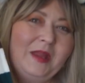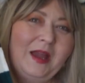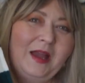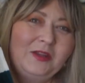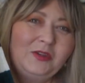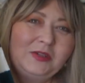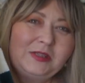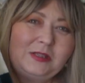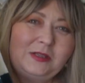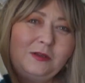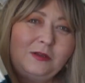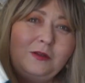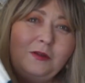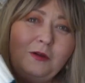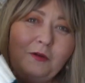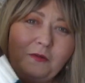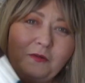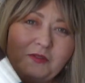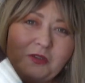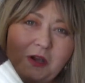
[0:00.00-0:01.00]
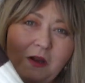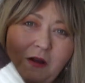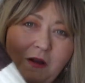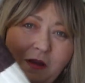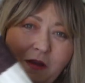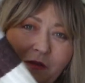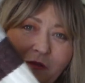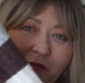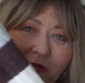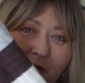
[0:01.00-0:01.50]
I just loved
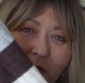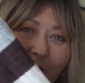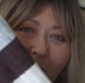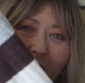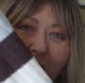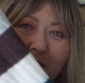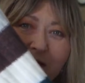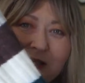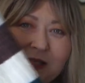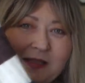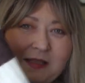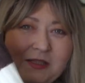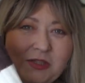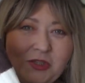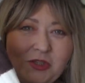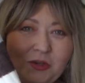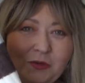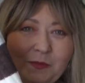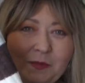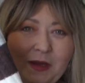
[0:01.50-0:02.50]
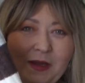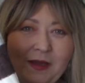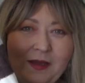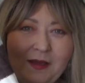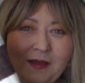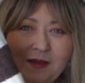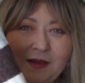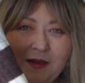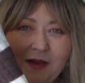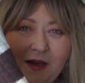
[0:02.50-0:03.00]
all of the colours in this
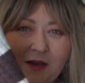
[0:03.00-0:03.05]
jumper.